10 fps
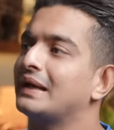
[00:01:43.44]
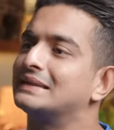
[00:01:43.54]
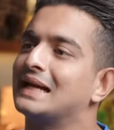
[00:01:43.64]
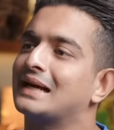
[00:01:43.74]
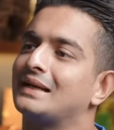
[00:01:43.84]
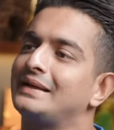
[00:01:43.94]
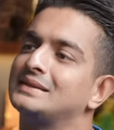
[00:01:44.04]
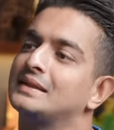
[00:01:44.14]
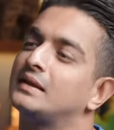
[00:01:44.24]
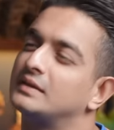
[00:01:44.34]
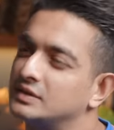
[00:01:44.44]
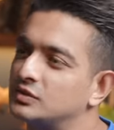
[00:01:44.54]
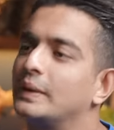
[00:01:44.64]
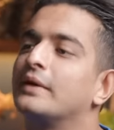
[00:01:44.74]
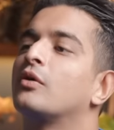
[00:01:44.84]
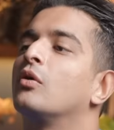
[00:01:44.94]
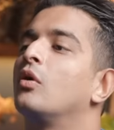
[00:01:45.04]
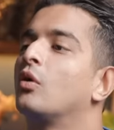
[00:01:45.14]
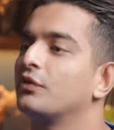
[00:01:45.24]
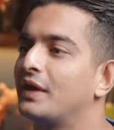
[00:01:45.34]
exactly say that this went
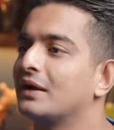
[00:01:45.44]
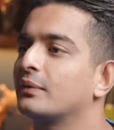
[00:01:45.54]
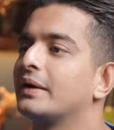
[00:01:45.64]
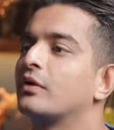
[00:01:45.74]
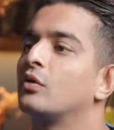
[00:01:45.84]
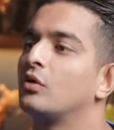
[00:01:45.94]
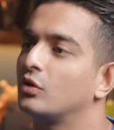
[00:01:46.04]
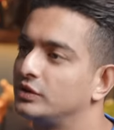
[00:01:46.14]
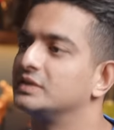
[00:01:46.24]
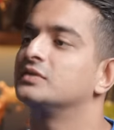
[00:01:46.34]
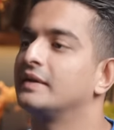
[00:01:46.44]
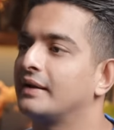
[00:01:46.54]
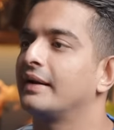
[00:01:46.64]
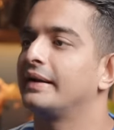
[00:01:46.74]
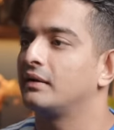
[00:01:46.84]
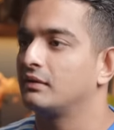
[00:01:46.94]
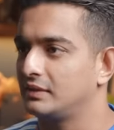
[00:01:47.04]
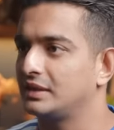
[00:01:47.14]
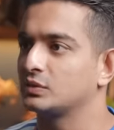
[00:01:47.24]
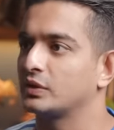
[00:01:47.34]
wrong or that went yeah, wrong or this yeah. went right.
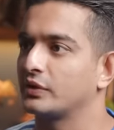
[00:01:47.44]
That's what